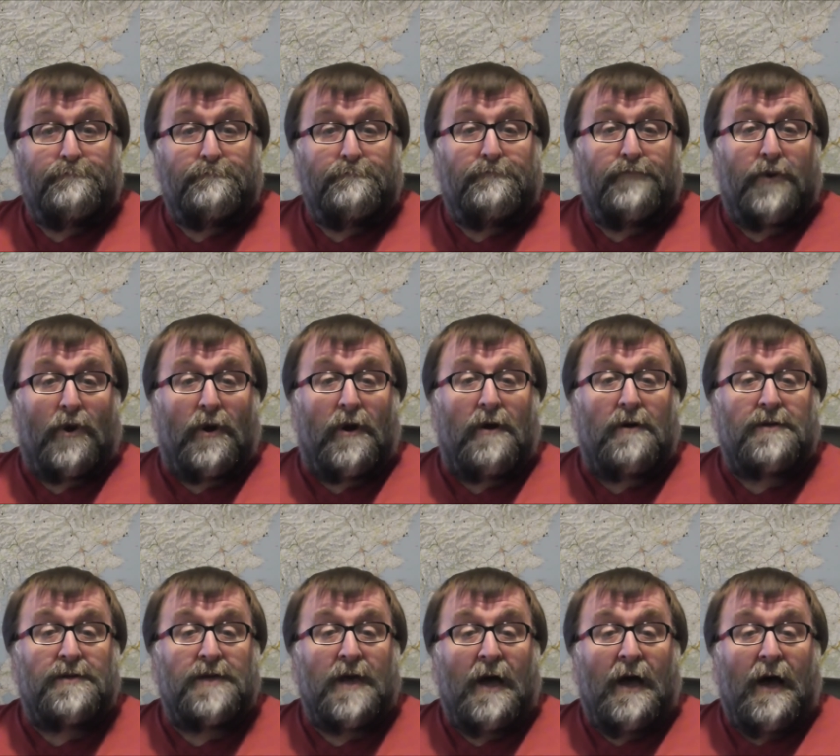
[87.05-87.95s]

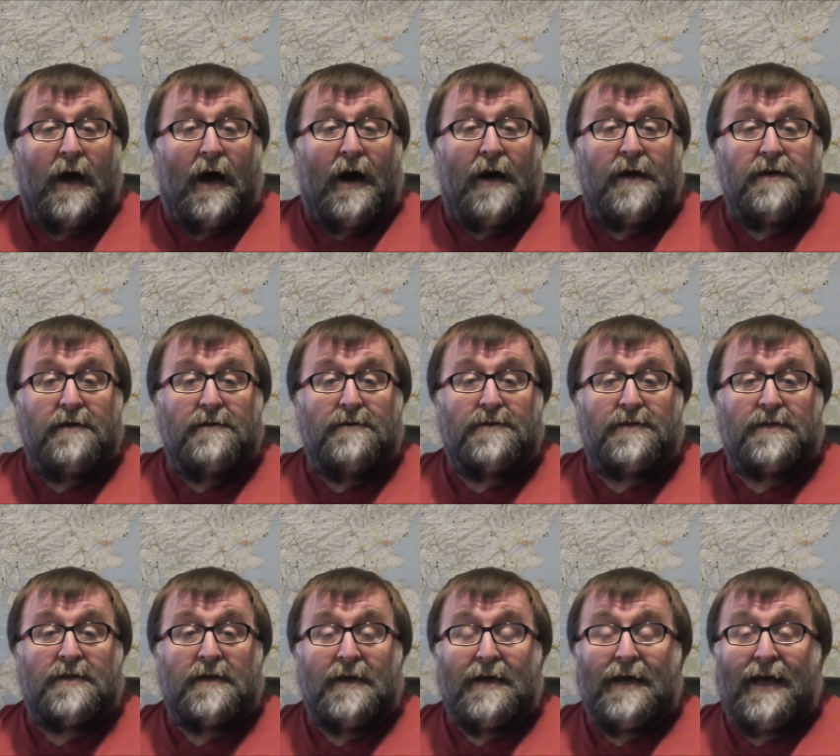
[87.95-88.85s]
products I
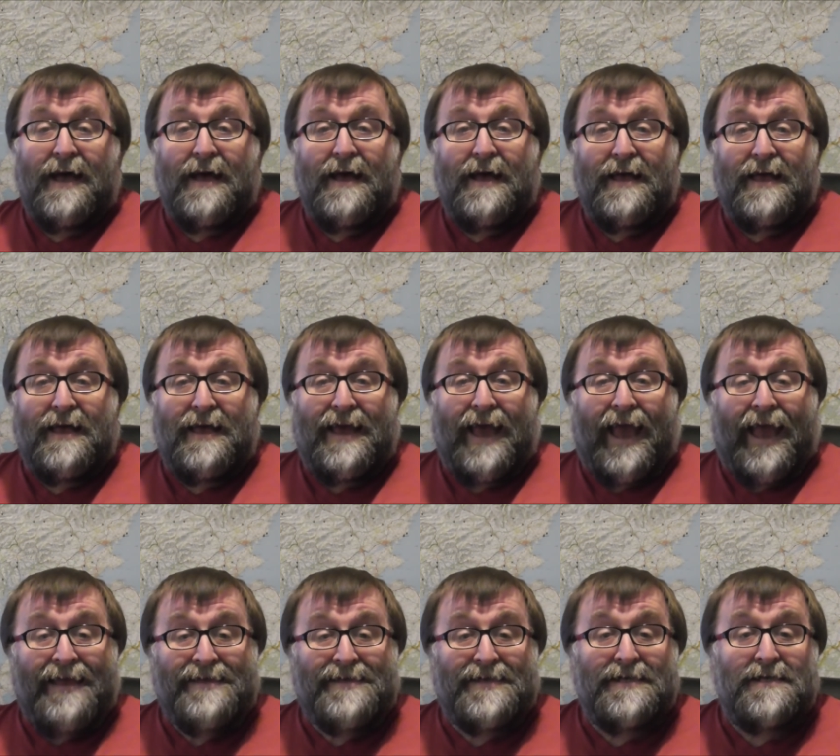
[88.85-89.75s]
use
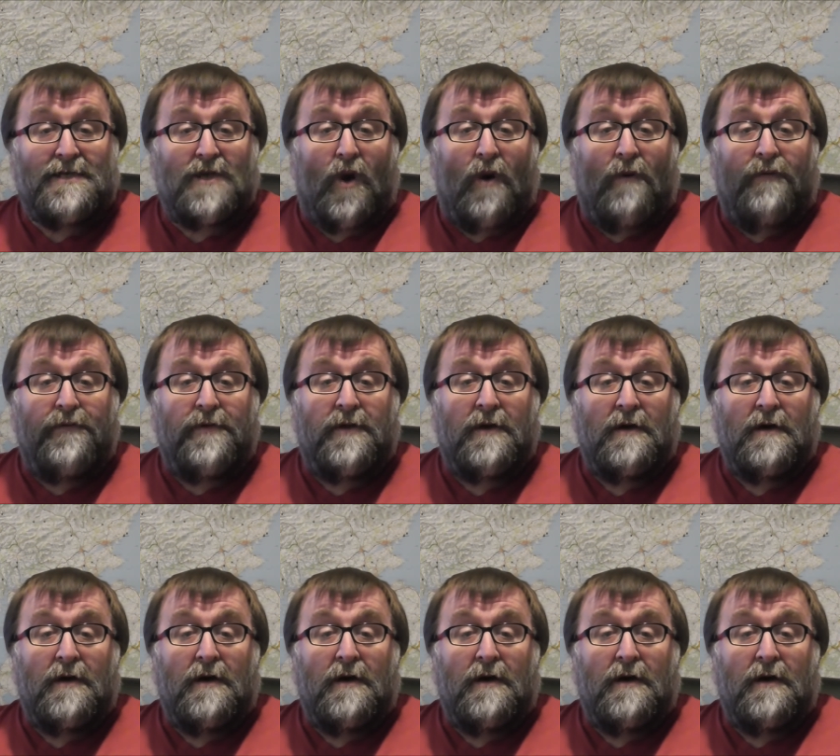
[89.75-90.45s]
EasySoft